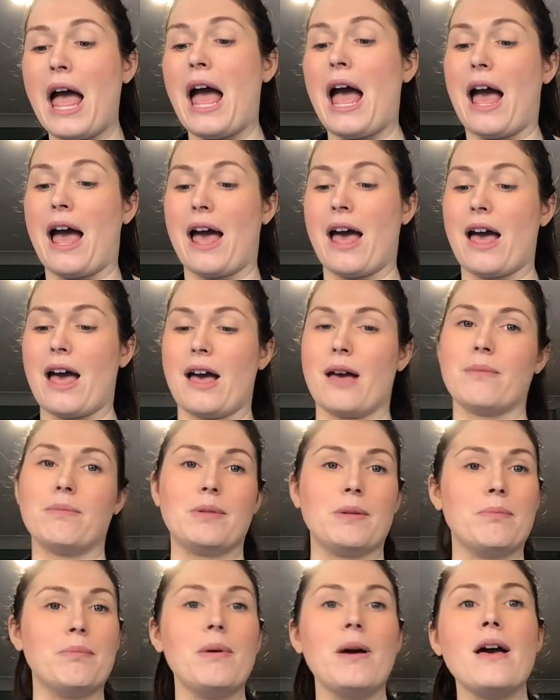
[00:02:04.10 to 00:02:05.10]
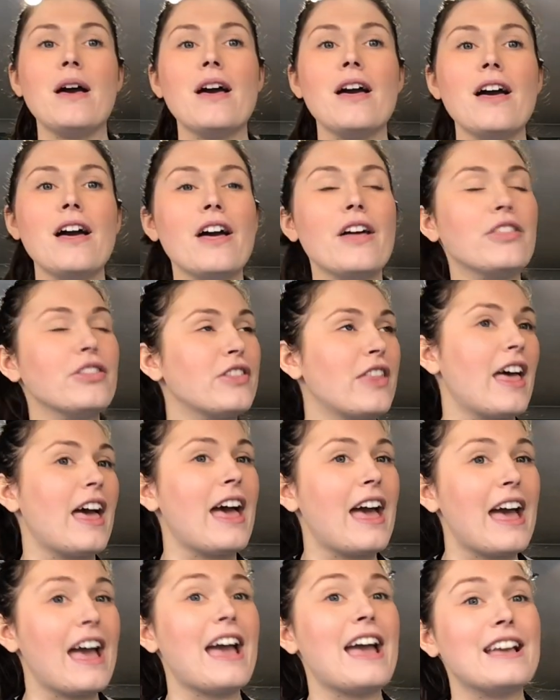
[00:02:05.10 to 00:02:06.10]
Happy
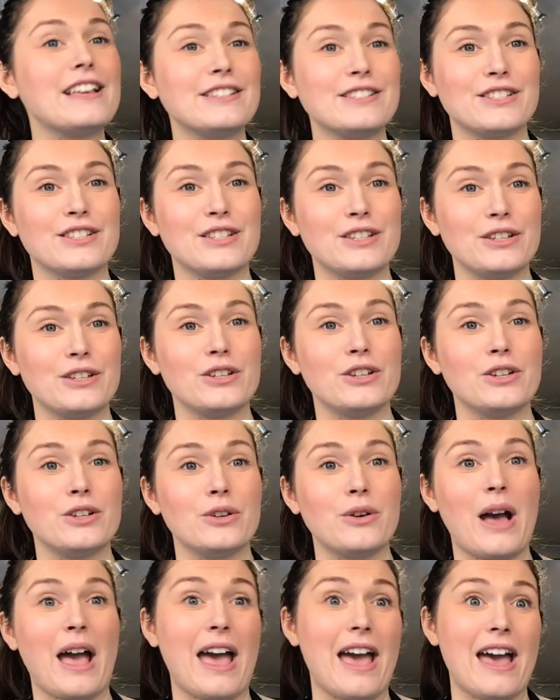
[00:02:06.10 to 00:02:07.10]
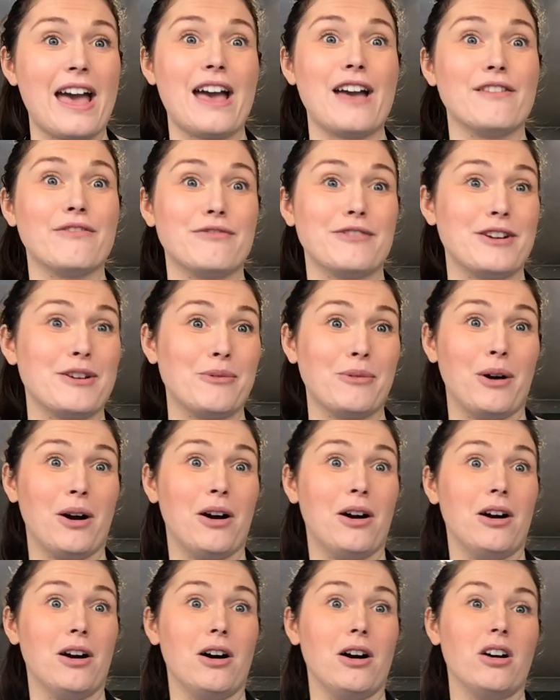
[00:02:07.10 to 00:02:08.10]
birthday to
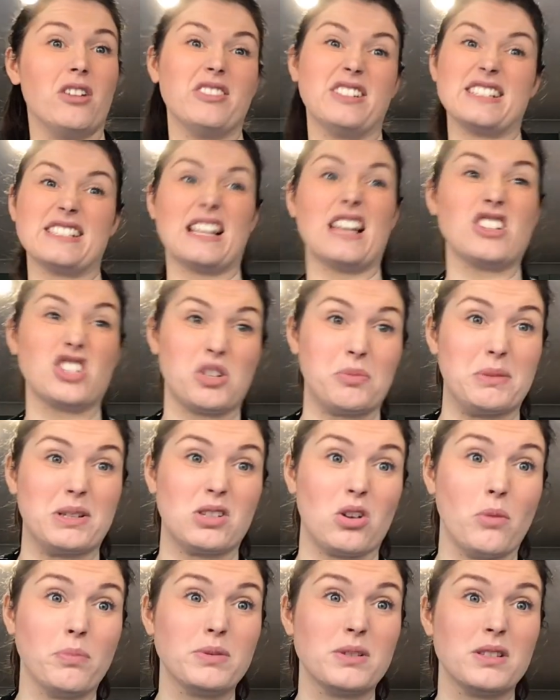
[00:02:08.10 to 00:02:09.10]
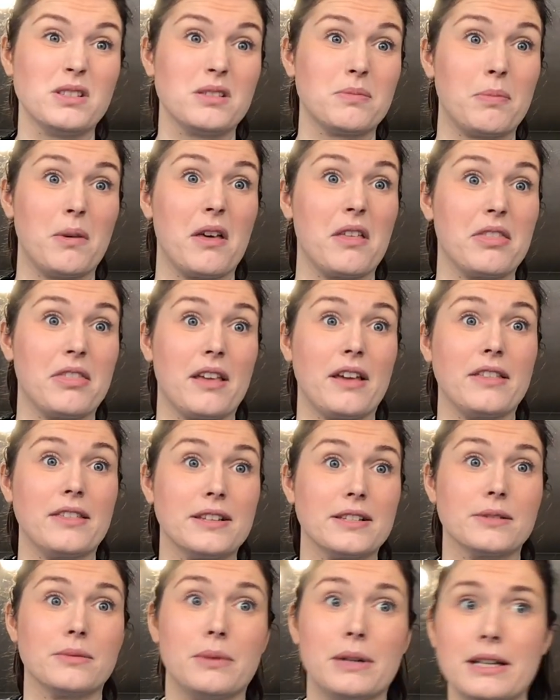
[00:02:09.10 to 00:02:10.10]
everyone. It's actually Miss Hobson's birthday
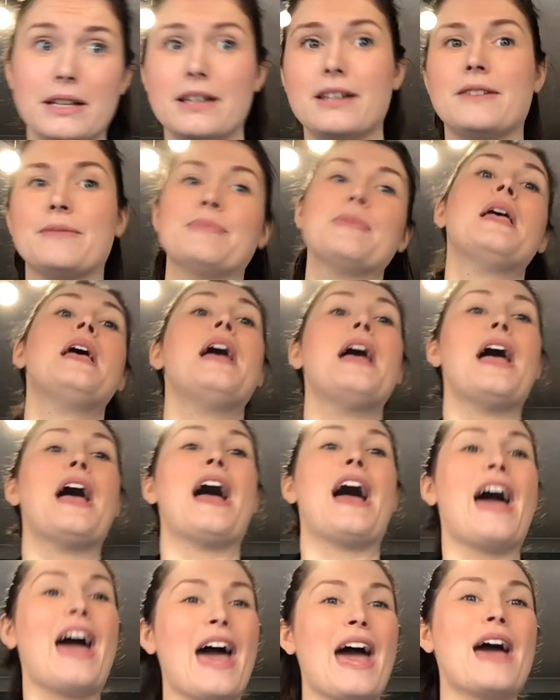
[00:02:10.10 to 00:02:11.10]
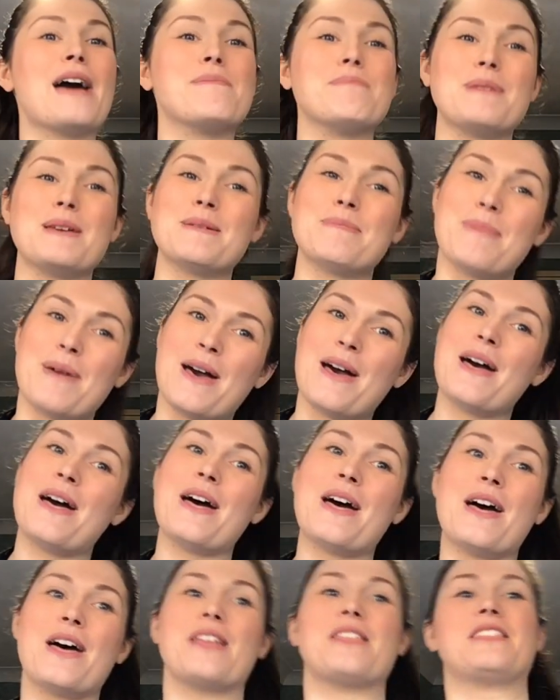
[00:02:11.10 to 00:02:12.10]
this week. Happy
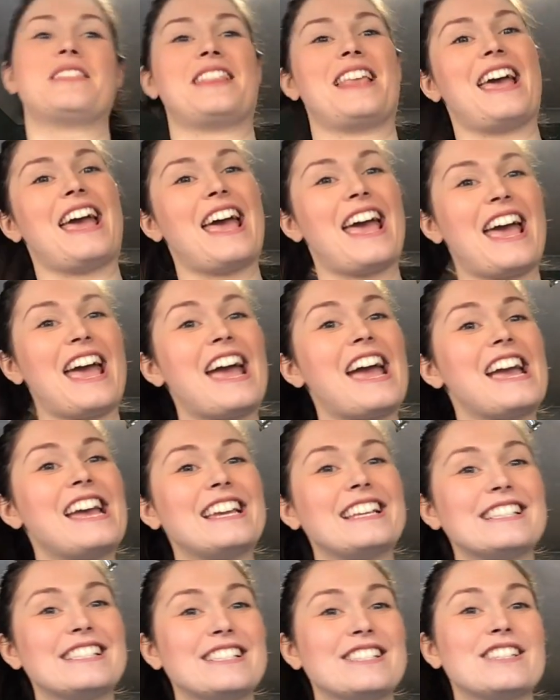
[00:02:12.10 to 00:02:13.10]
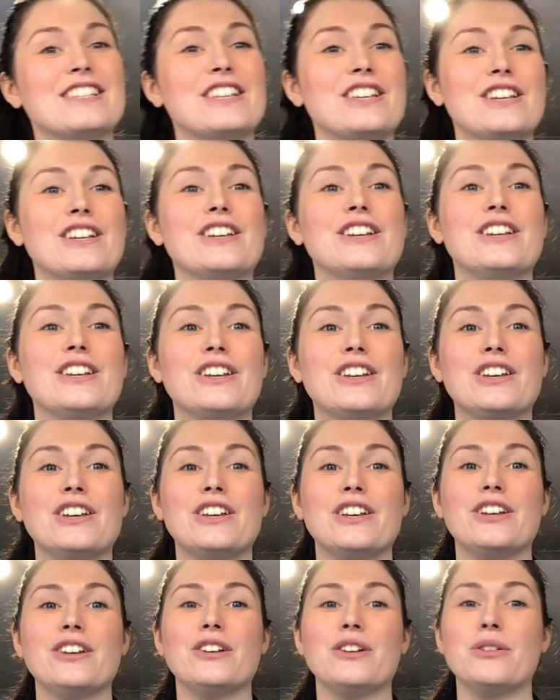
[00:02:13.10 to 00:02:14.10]
birthday
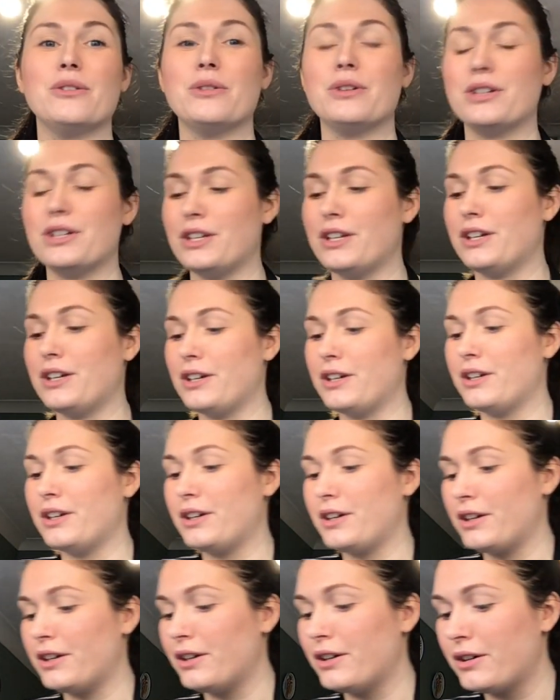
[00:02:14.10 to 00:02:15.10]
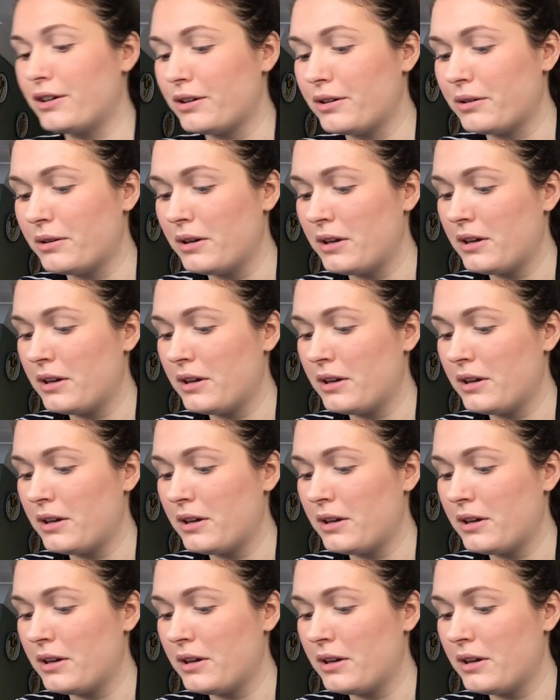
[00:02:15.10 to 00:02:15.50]
to you.